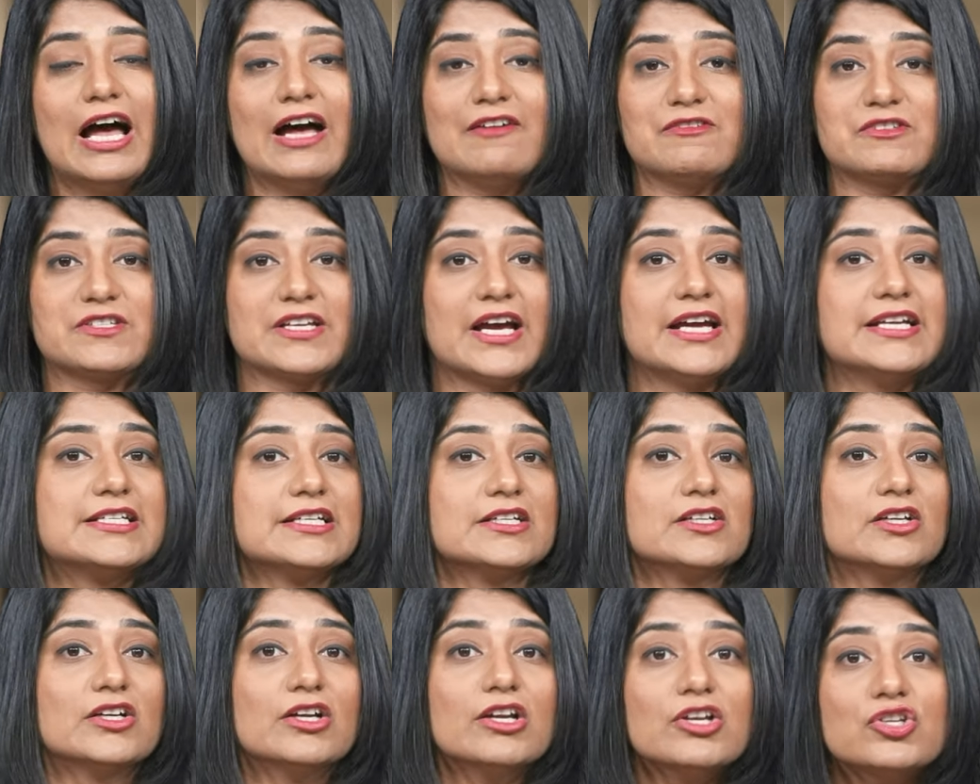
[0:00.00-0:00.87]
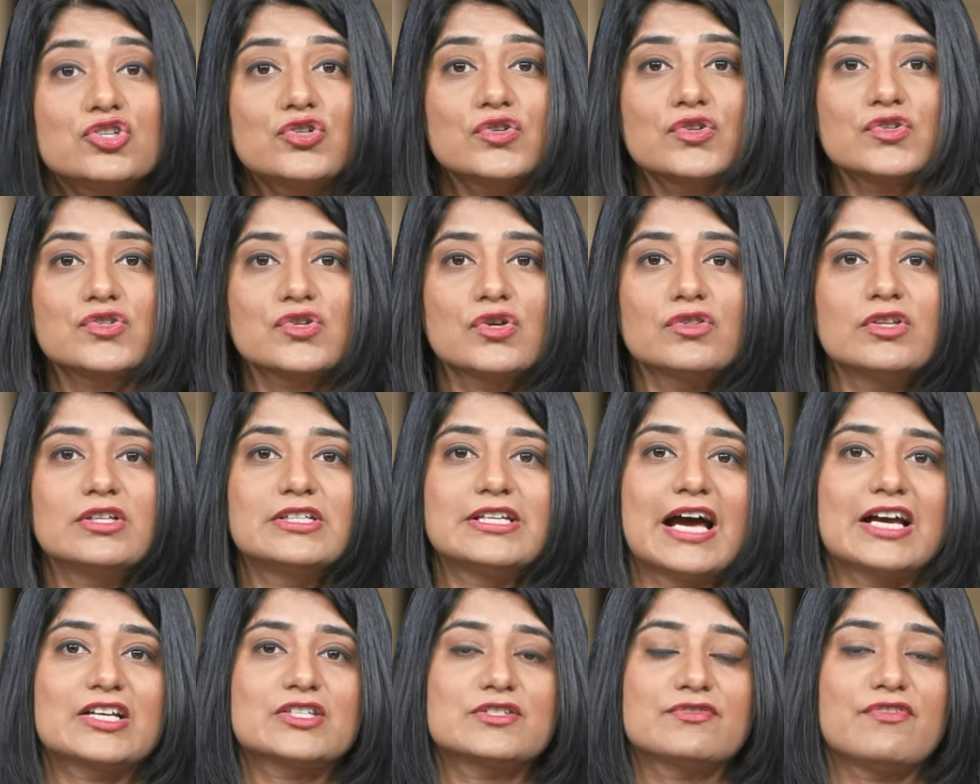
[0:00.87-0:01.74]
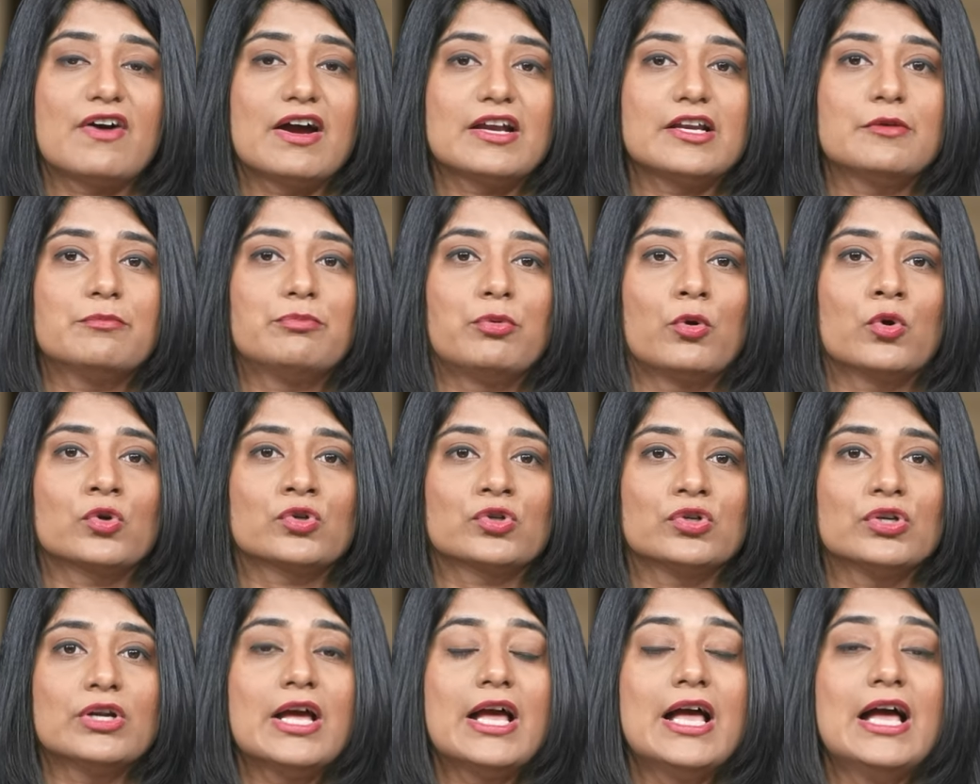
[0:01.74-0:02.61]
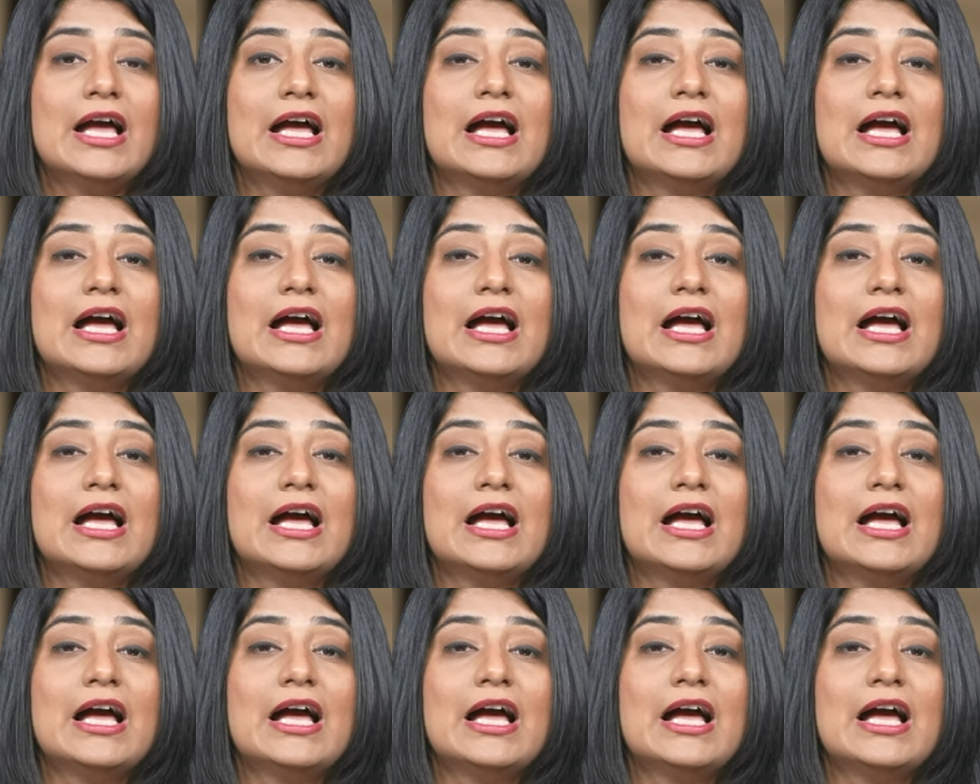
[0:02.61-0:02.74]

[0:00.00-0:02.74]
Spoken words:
have cited glitches on the tax filing portal